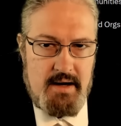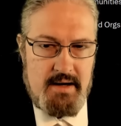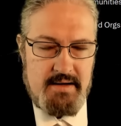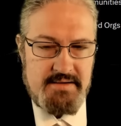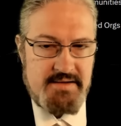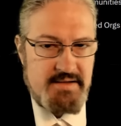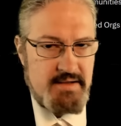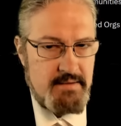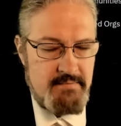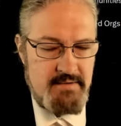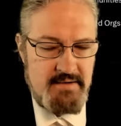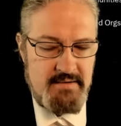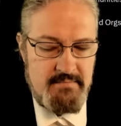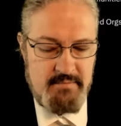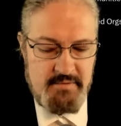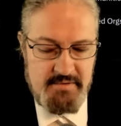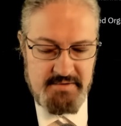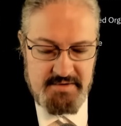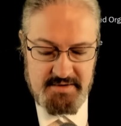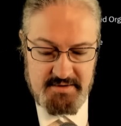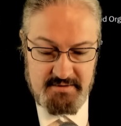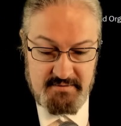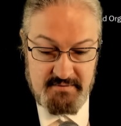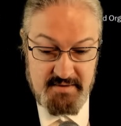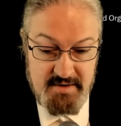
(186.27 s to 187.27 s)
Some of the
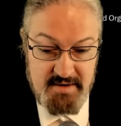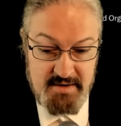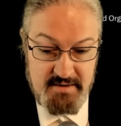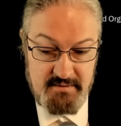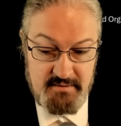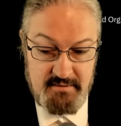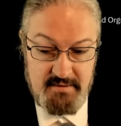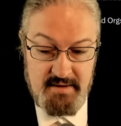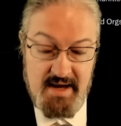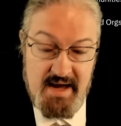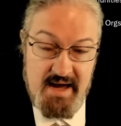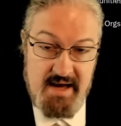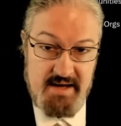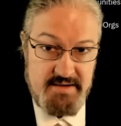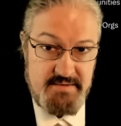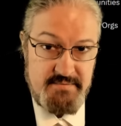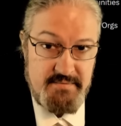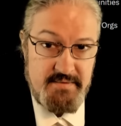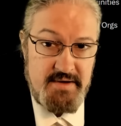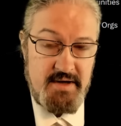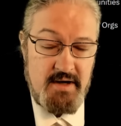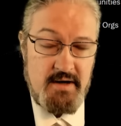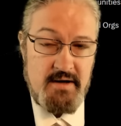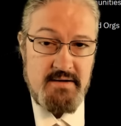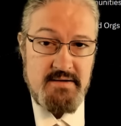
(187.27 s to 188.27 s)
most critical as
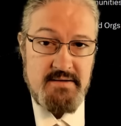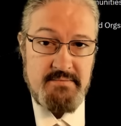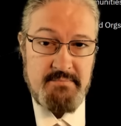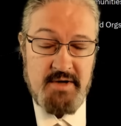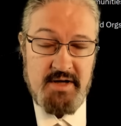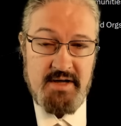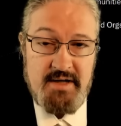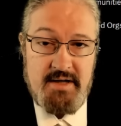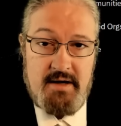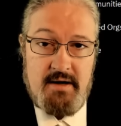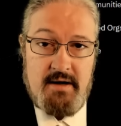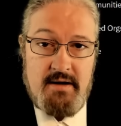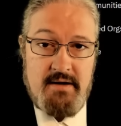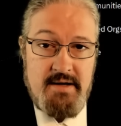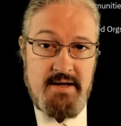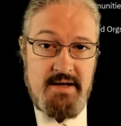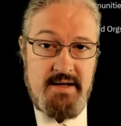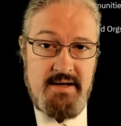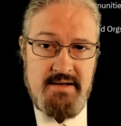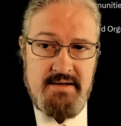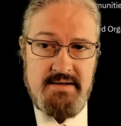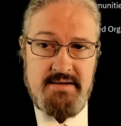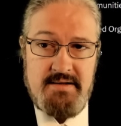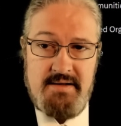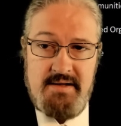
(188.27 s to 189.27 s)
regards Mark Carney
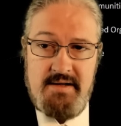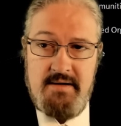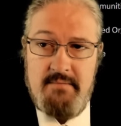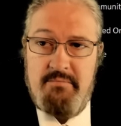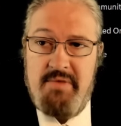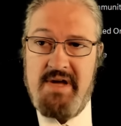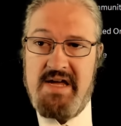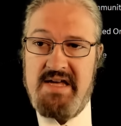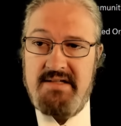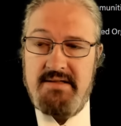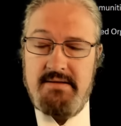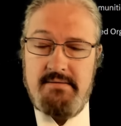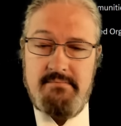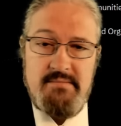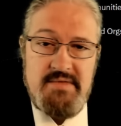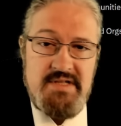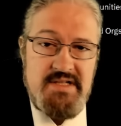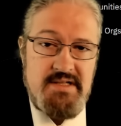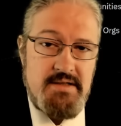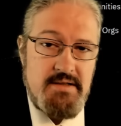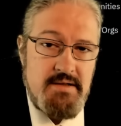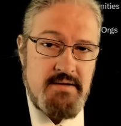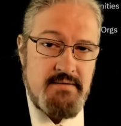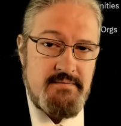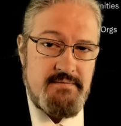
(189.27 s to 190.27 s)
is the
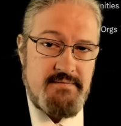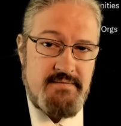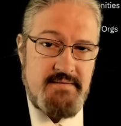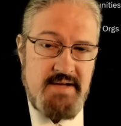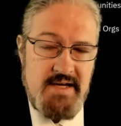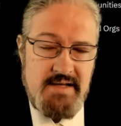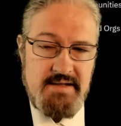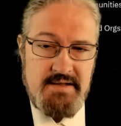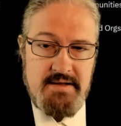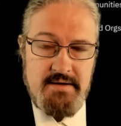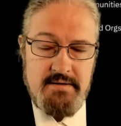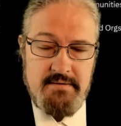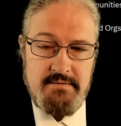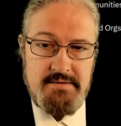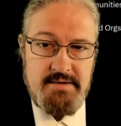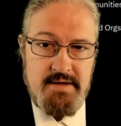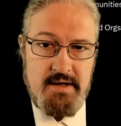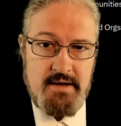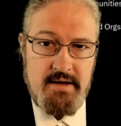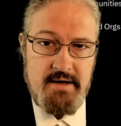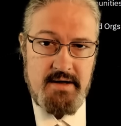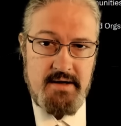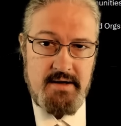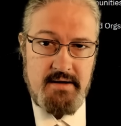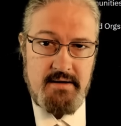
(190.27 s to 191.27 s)
abandonment of net zero
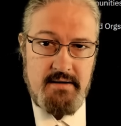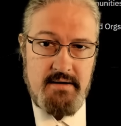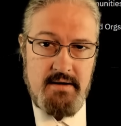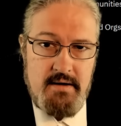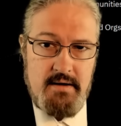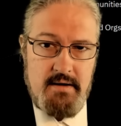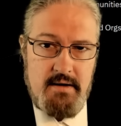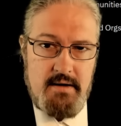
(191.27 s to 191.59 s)
targeting,